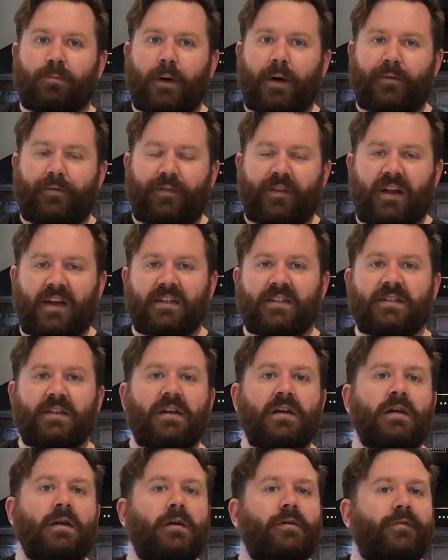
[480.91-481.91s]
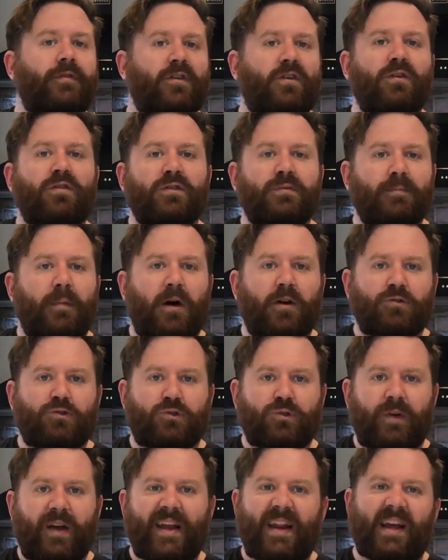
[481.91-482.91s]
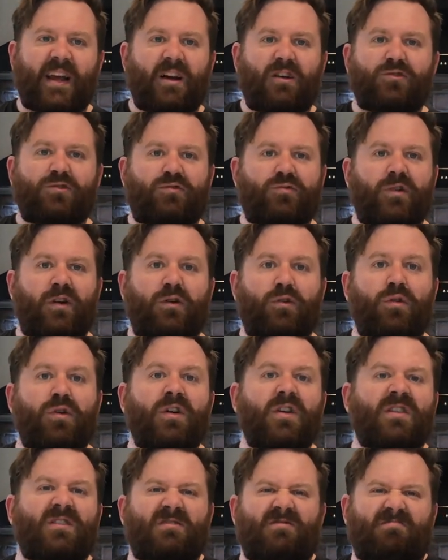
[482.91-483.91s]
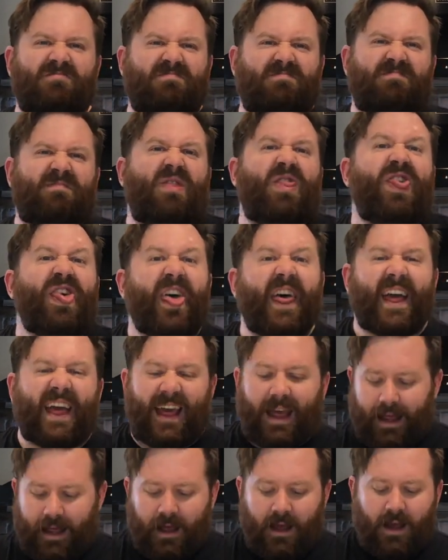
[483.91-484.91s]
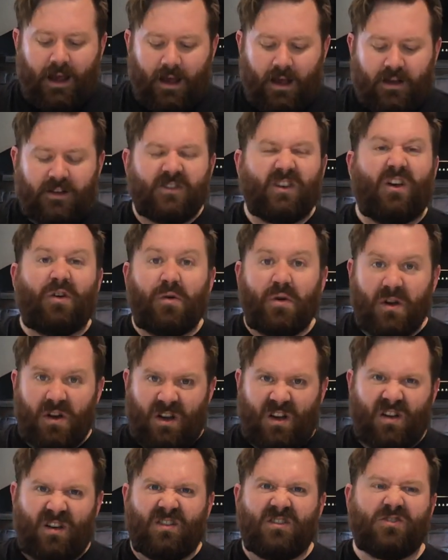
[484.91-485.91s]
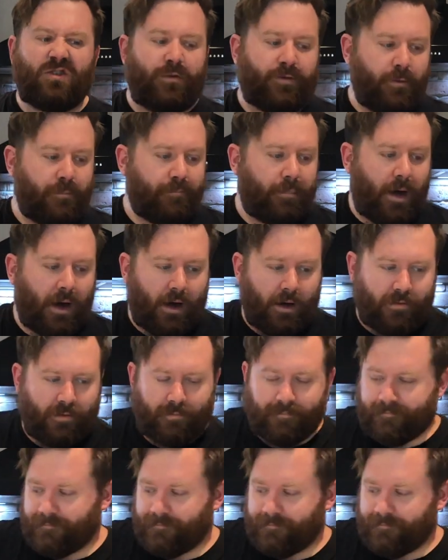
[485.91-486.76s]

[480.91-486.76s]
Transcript: butter for this. If you use margarine, it goes real lucky. So, softened butter.